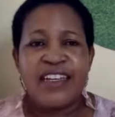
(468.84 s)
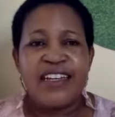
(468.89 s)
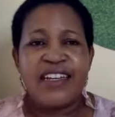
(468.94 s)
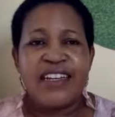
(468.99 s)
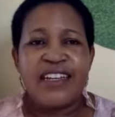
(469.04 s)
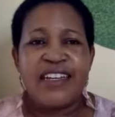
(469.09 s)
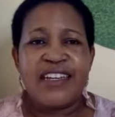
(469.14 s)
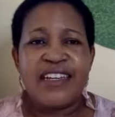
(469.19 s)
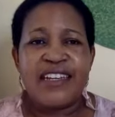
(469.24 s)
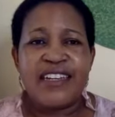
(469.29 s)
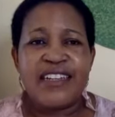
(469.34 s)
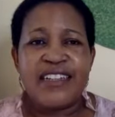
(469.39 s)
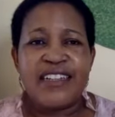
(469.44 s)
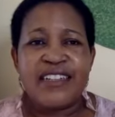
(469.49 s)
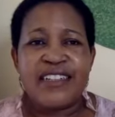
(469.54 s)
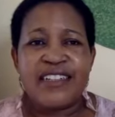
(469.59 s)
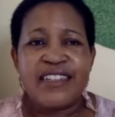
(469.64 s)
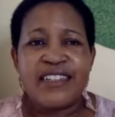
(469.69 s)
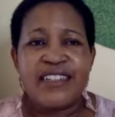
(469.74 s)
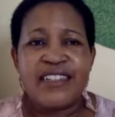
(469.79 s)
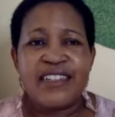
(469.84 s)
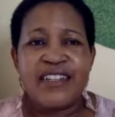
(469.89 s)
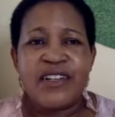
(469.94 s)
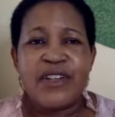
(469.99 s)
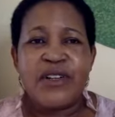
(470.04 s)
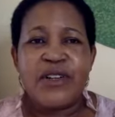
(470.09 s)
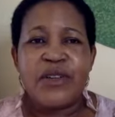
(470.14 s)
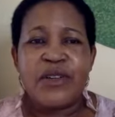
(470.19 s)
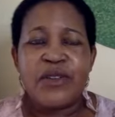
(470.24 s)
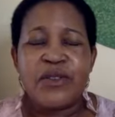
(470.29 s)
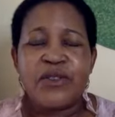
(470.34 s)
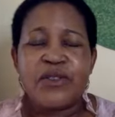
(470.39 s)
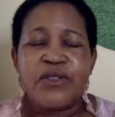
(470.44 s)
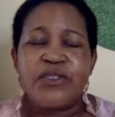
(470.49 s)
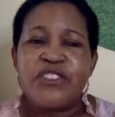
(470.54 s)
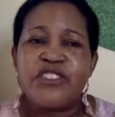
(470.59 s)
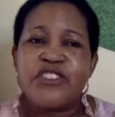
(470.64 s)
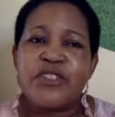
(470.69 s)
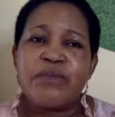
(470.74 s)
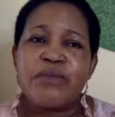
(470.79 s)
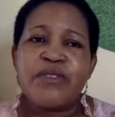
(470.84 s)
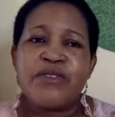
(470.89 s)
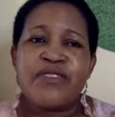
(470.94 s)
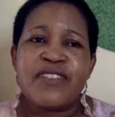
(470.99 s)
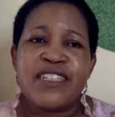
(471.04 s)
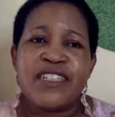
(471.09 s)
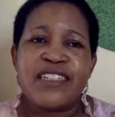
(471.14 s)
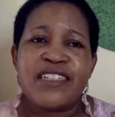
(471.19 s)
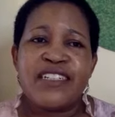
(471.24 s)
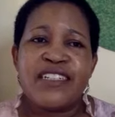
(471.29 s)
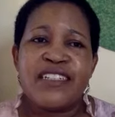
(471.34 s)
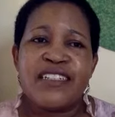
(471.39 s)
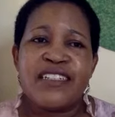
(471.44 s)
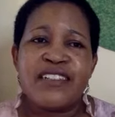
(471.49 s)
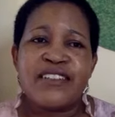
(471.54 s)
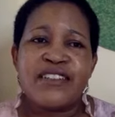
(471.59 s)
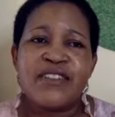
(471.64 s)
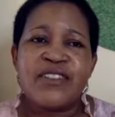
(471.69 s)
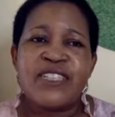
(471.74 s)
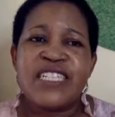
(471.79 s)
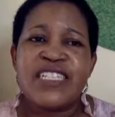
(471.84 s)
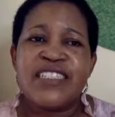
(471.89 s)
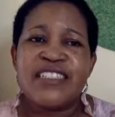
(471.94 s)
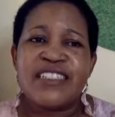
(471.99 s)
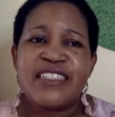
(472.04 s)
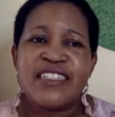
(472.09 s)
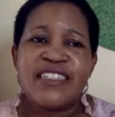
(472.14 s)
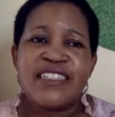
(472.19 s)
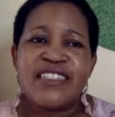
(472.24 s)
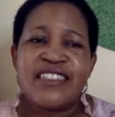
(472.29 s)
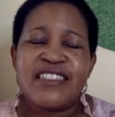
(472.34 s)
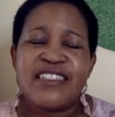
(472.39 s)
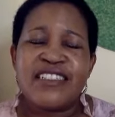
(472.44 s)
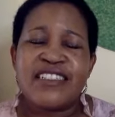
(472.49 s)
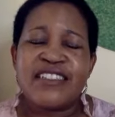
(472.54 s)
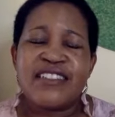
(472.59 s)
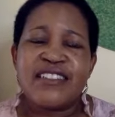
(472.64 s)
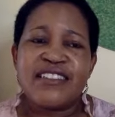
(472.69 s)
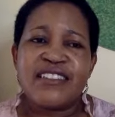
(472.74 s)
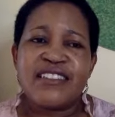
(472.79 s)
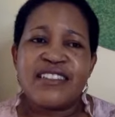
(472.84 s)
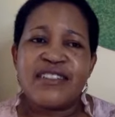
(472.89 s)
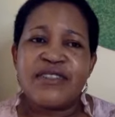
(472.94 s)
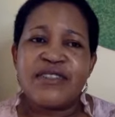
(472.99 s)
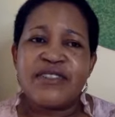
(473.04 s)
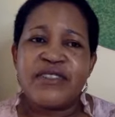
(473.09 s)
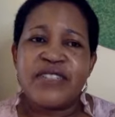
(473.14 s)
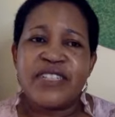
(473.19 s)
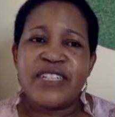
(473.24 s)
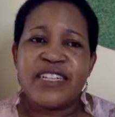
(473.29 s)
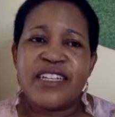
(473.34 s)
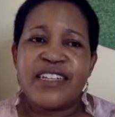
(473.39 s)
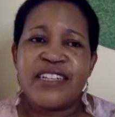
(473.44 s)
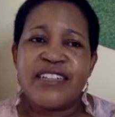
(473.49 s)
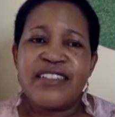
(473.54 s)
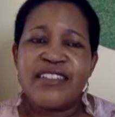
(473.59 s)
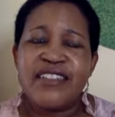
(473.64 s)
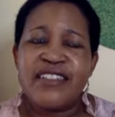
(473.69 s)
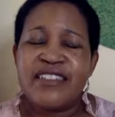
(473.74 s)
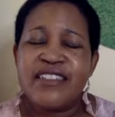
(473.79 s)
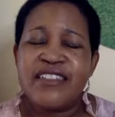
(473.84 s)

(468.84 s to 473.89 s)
And also on top of that list, on a daily, just if you can,